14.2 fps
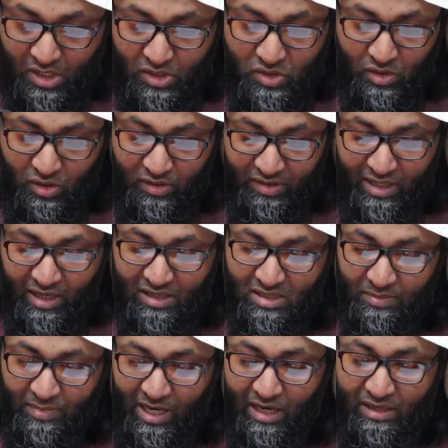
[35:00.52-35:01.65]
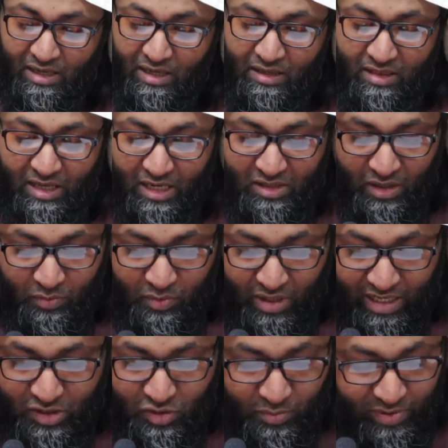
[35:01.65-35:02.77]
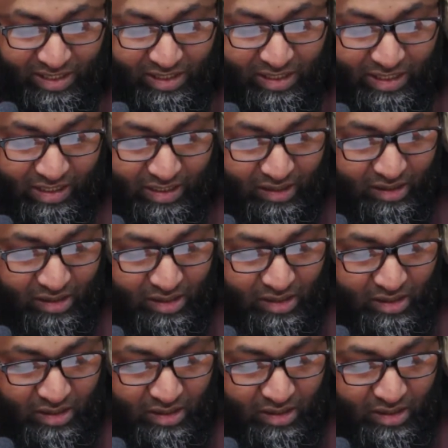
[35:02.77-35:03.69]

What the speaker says: So there are some hadith that I would like to bring here